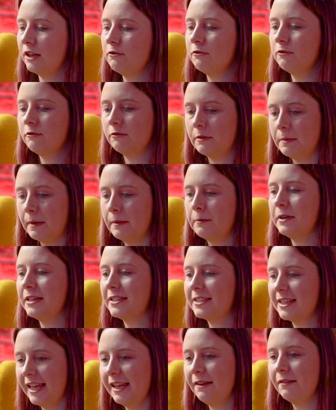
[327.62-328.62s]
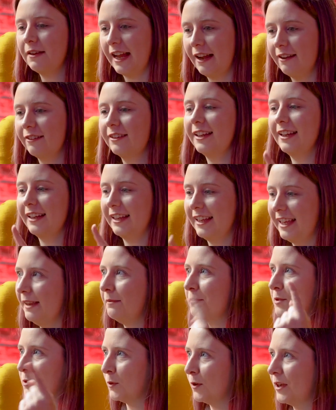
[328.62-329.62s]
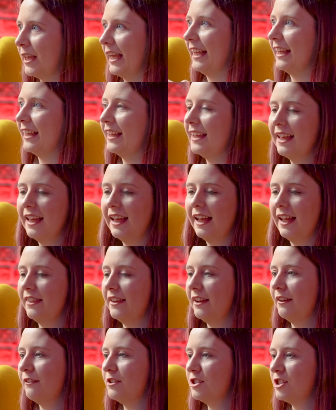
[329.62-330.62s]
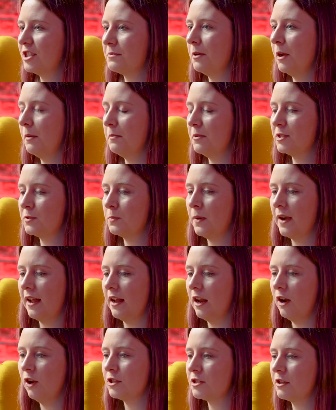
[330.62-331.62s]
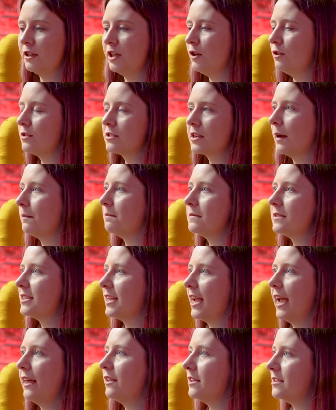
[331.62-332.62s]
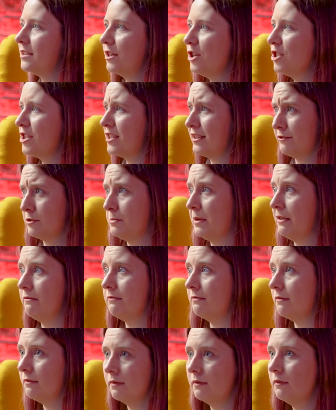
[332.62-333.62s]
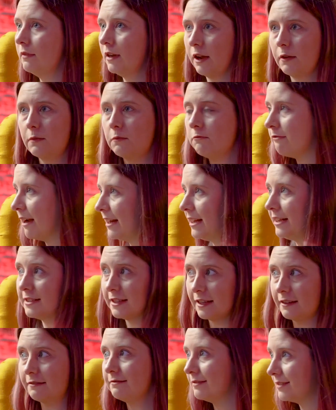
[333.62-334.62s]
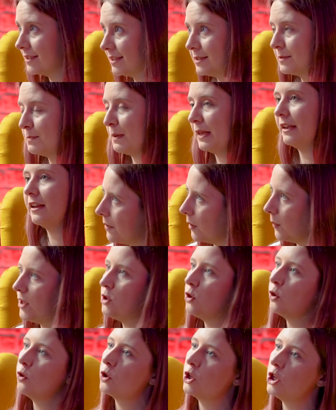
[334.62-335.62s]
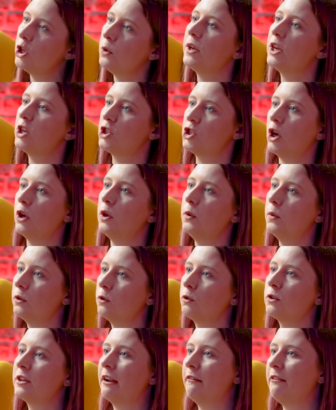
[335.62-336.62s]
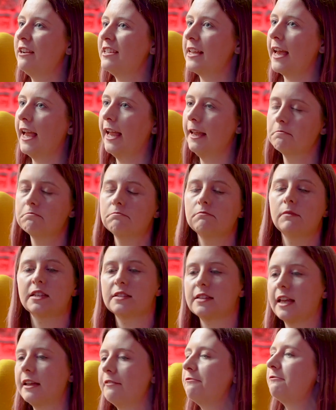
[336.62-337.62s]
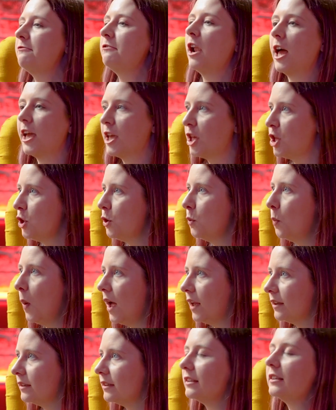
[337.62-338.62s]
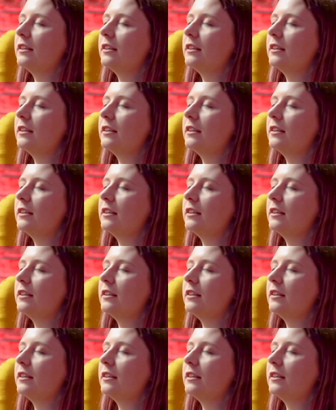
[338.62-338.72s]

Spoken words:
remembering to keep count and keep talking. And there are just moments where lots of cues come together. So you just have to be, ready to speak. When you're cueing a show, you would ordinarily say, let's say, fly Q1,